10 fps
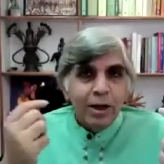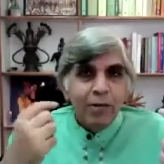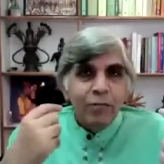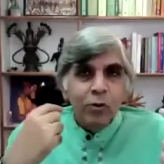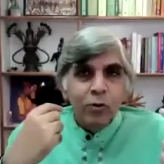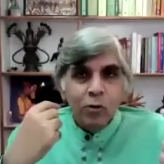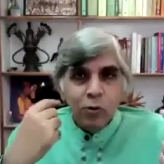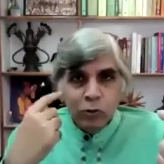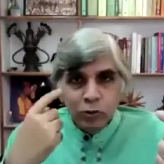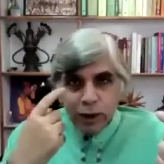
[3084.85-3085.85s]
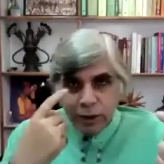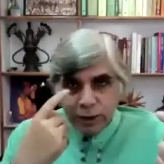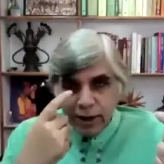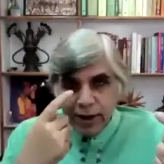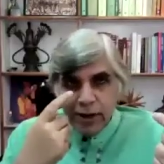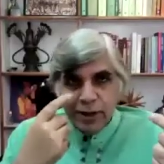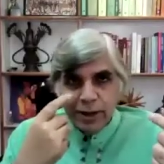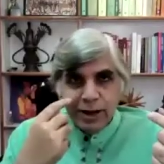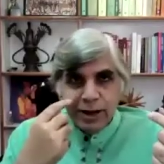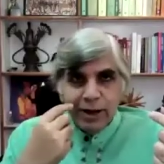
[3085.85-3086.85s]
If you use the Jal
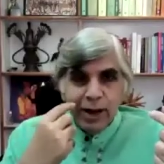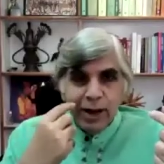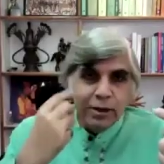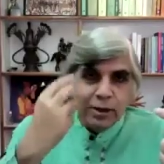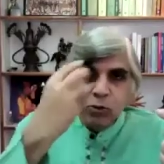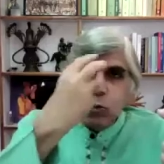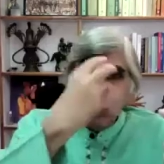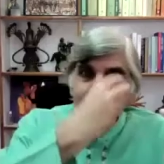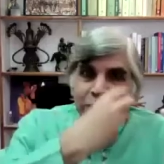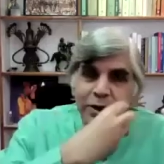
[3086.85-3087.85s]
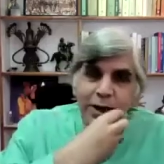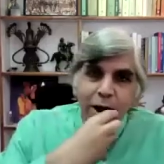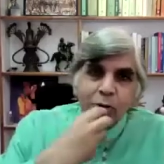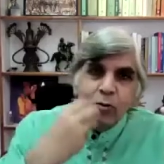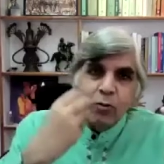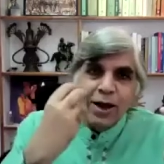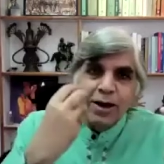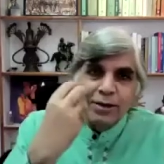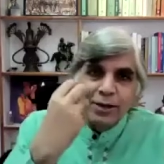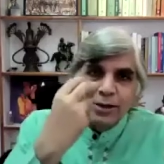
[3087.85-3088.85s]
Neti technique, it just washes out
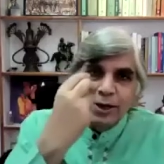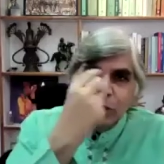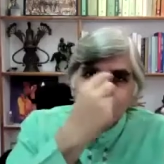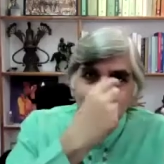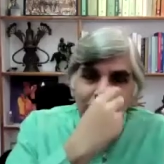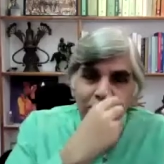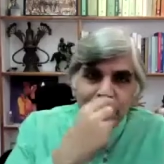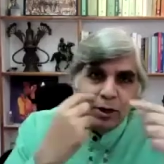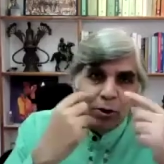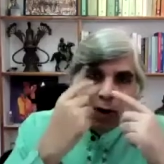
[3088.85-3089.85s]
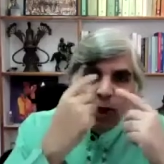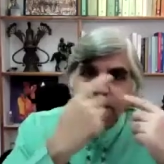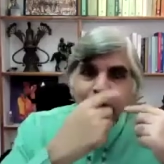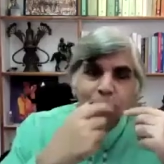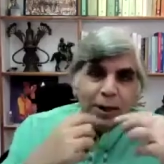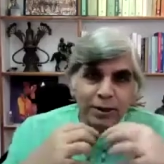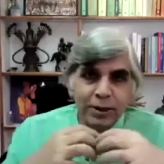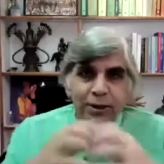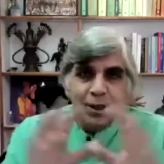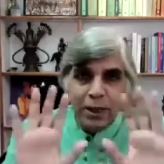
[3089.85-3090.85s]
viruses and germs in your nasal
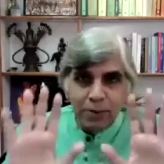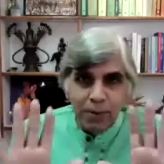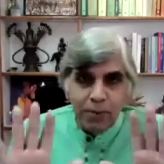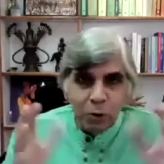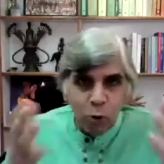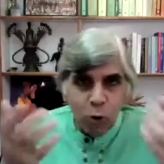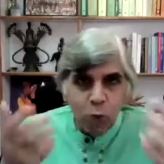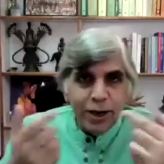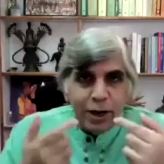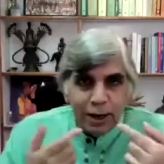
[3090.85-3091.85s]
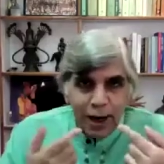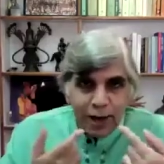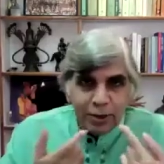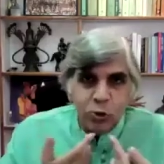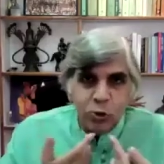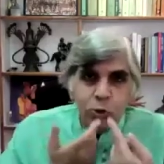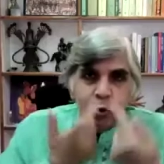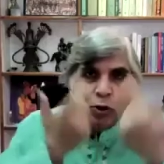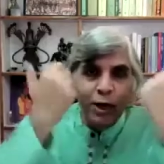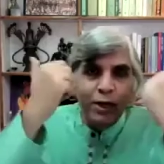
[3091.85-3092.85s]
passages. And remember, COVID attacks you
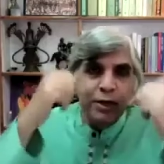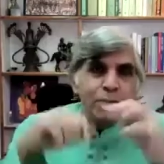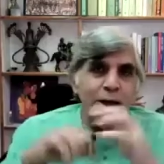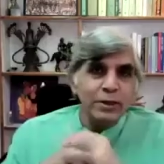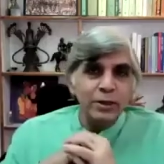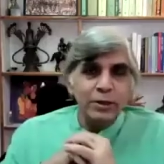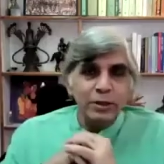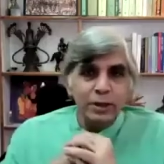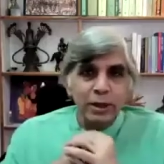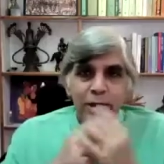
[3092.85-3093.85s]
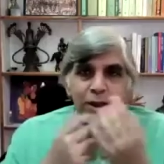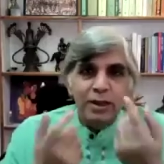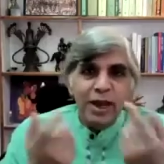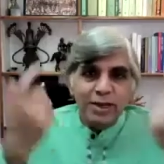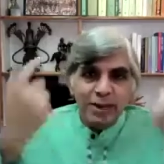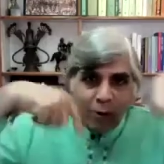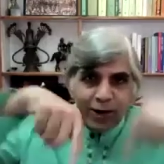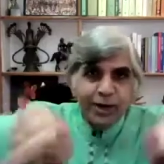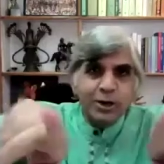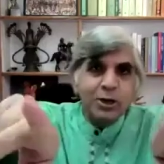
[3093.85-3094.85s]
through the nasal passages. That's how
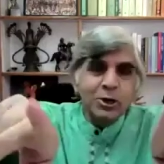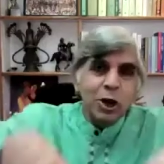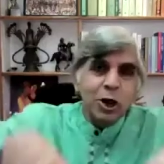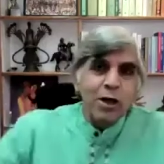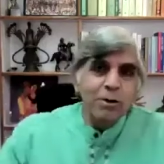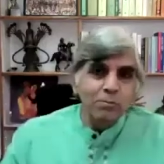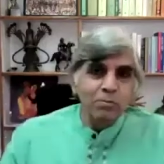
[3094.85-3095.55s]
it enters the lung.